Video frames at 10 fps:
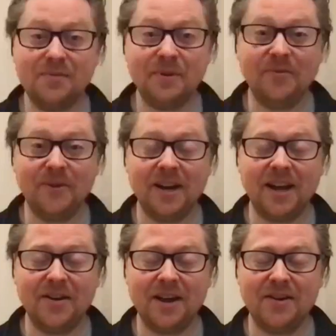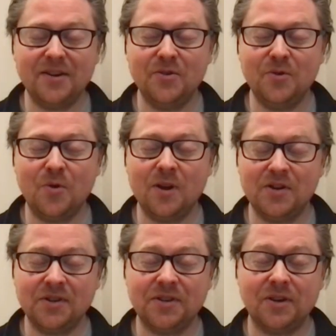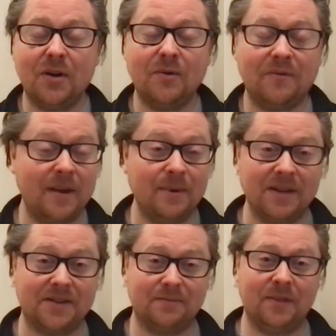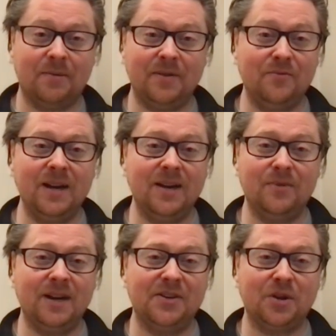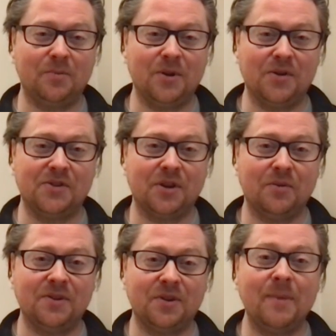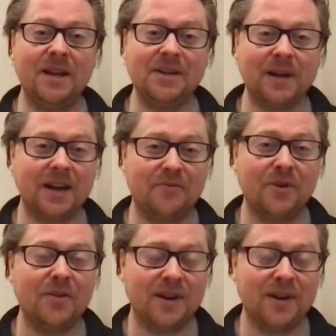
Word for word: it's been fun, and and your questions are fabulous. I mean, really, really top notch. So so it makes my life really,